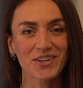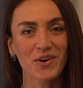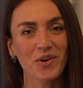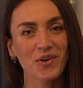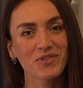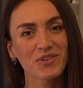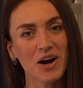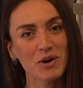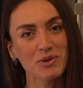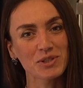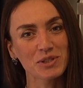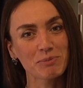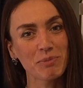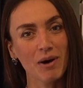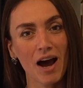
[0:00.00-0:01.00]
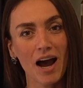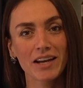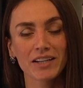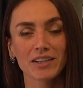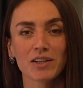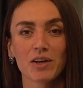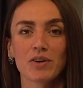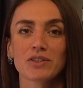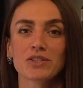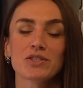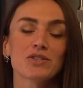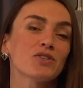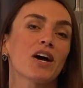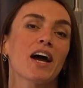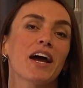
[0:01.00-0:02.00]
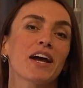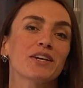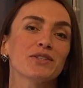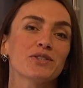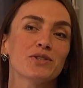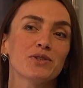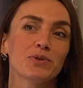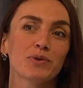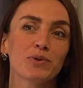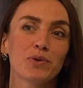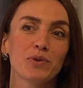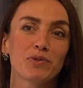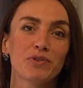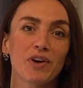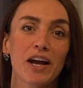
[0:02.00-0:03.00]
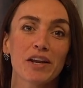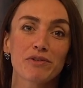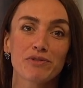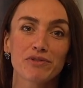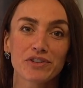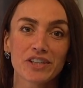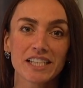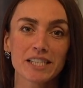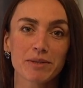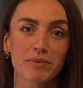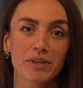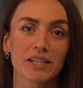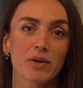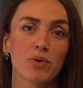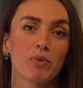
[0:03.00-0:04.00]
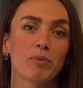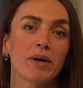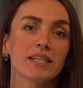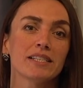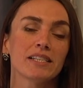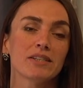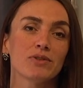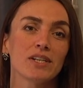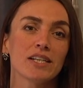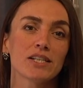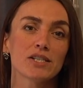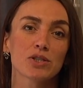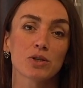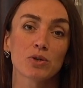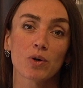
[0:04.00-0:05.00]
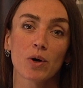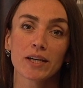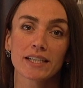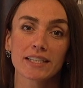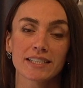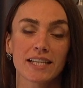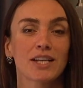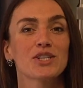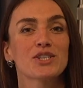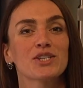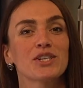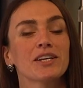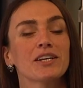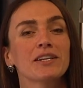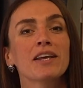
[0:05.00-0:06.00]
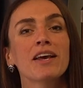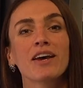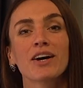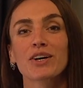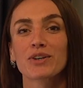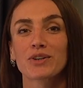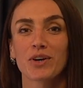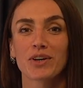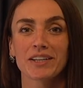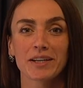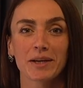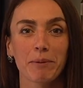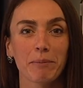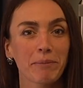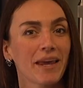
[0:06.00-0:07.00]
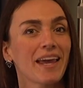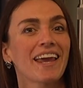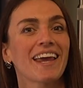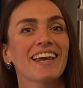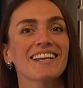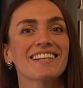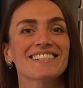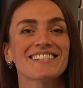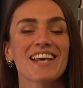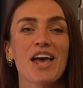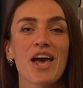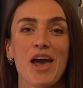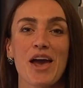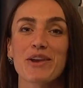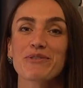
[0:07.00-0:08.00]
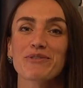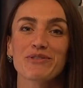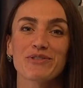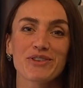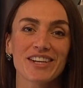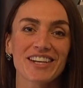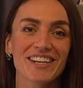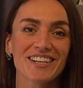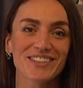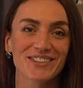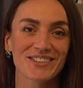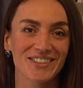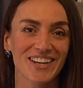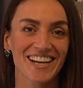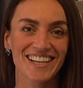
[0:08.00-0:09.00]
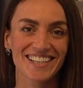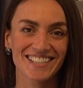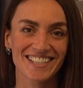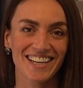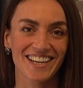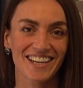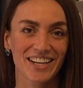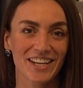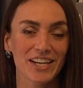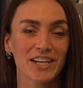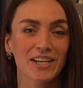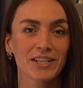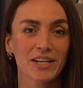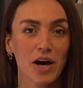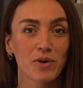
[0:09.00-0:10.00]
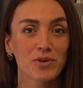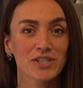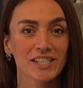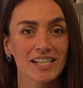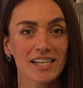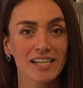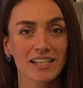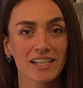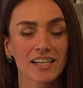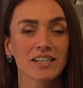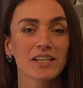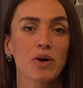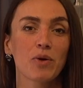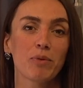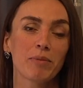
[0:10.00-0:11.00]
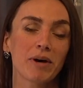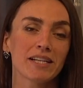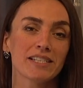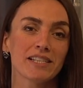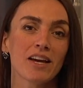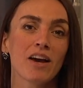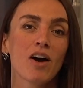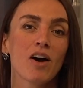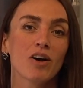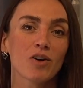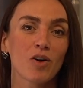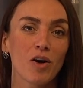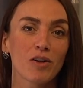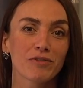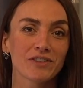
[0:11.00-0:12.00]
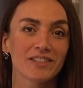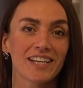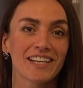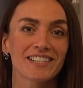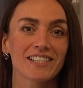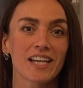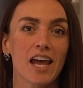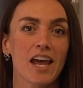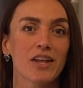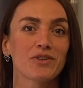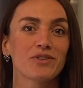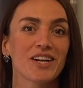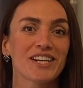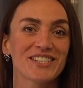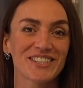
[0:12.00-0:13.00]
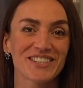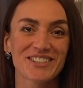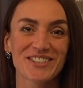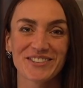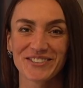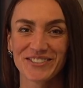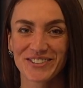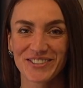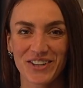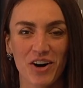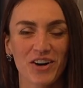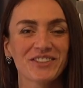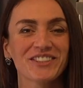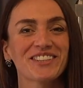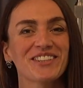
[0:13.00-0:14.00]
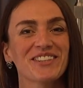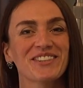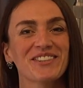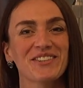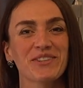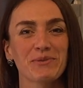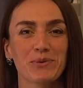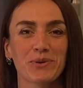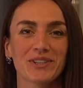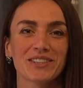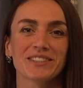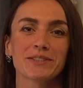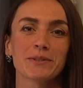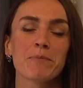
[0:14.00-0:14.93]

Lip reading: of our spine a lot, trying to find freedom in our body, release chronic tension, chronic pains, and feel great in our skin, in our body, confident and ready to conquer the world.